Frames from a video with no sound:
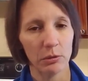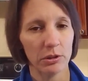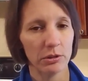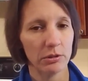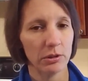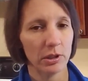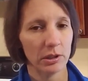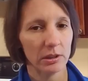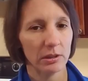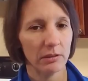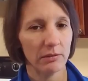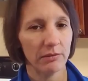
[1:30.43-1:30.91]
whether
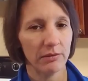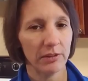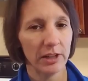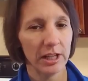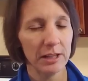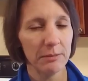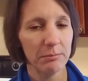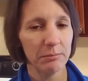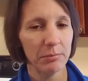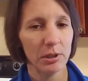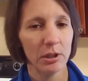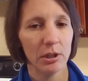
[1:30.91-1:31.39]
you got the
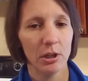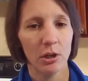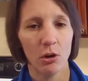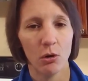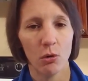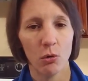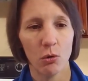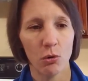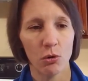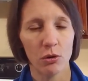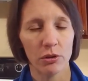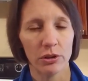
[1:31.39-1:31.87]
vape
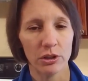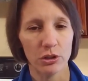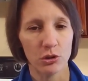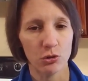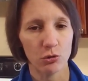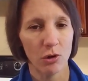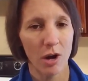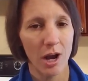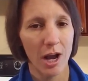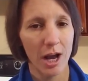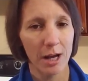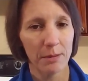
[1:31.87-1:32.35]
or the
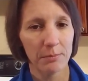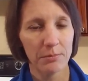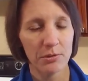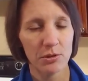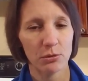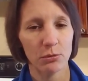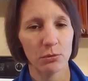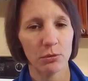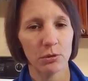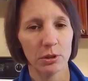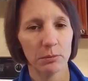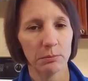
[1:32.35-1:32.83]

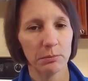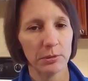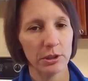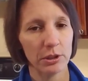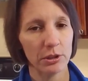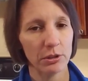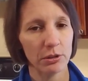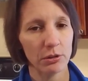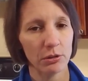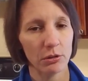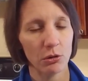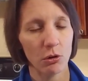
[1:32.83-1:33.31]
drops or the
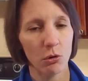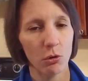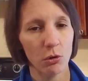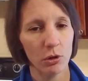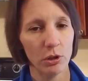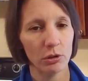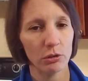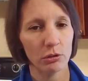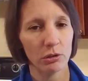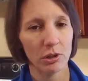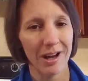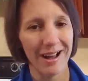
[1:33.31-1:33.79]
pure
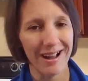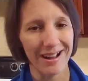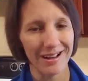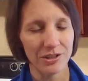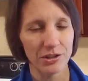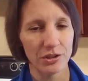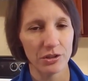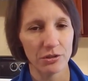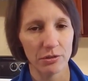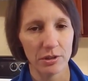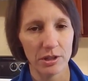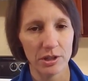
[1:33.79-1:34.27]
oil
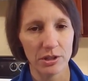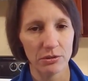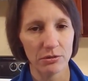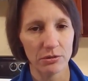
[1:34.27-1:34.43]
concentrates.